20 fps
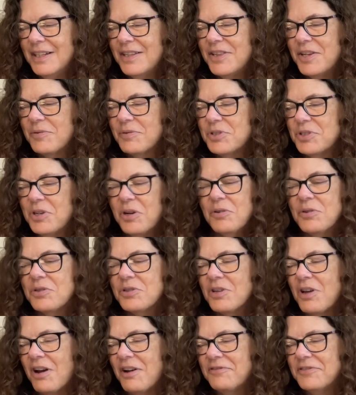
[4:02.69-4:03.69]
There was no
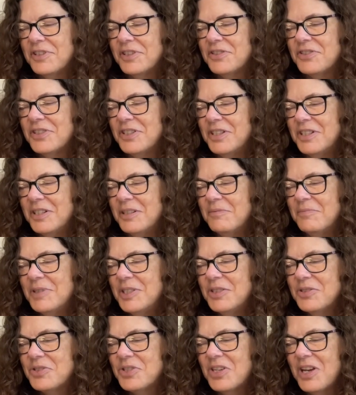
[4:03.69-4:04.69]
softness in him.
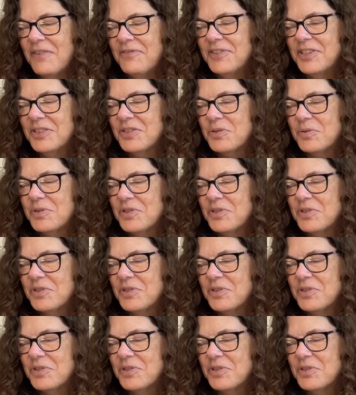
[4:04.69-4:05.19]
His toughness